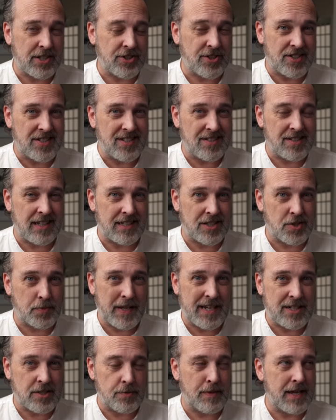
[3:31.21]
It just does not
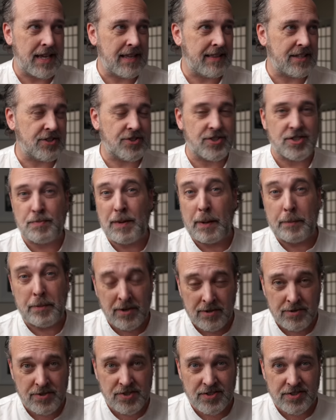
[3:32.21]
speak to me. That's just my
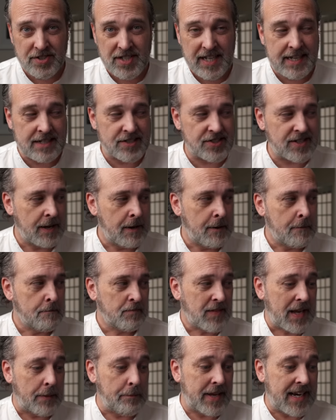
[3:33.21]
personal taste,
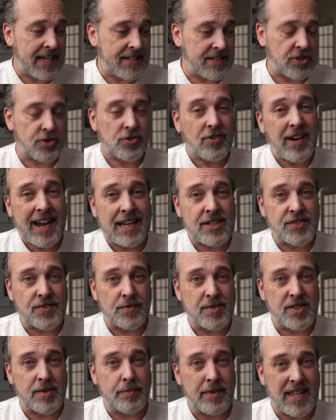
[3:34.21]
but it detracts
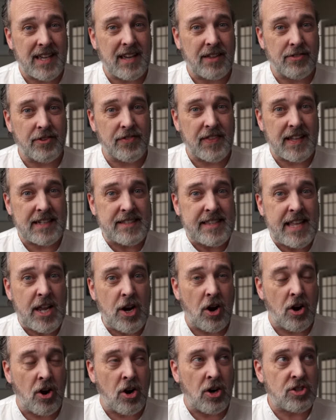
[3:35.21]
from some of the other things that
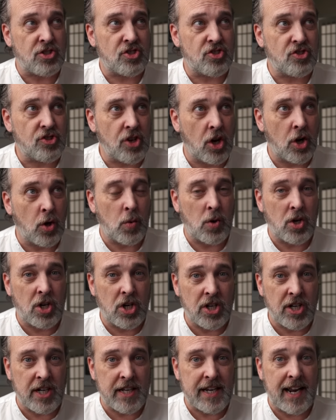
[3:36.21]
are so
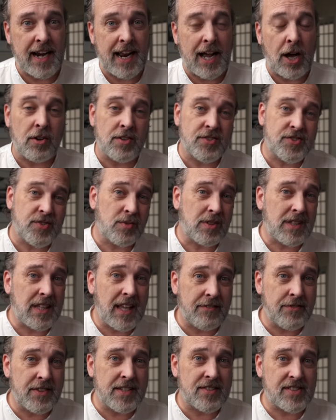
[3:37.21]
good. And I also
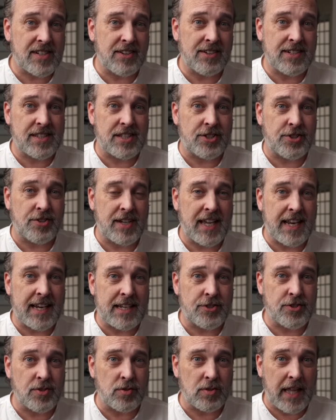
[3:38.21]
love the series that you get
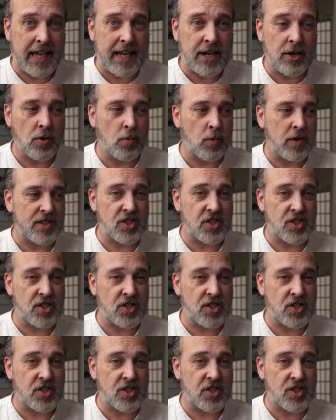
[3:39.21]
into later with